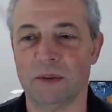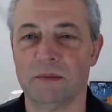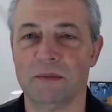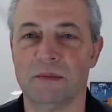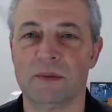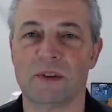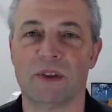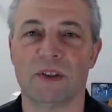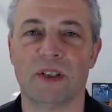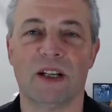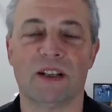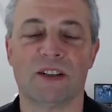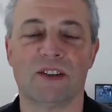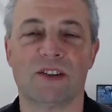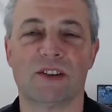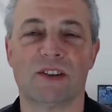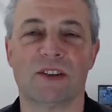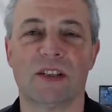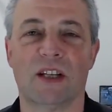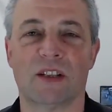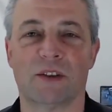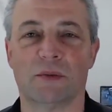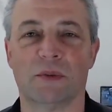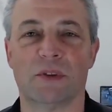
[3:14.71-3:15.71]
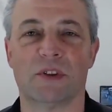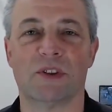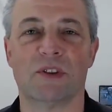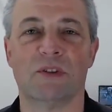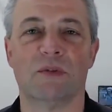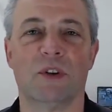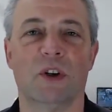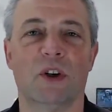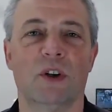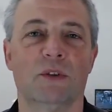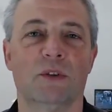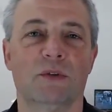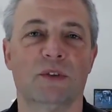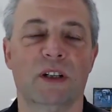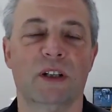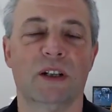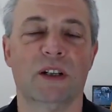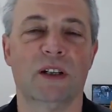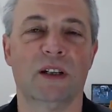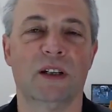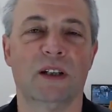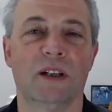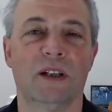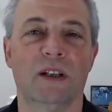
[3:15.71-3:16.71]
So that's what's involved in
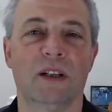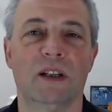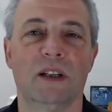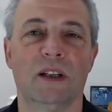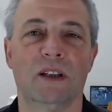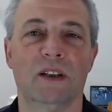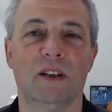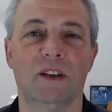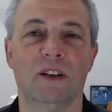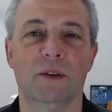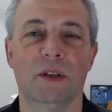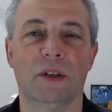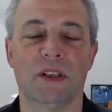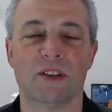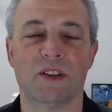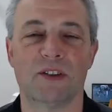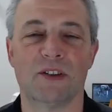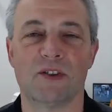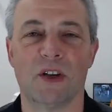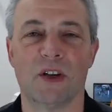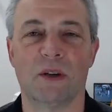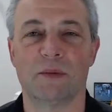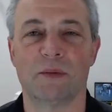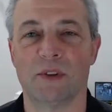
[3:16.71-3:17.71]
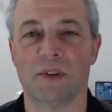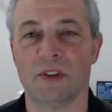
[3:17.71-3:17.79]
doing this job.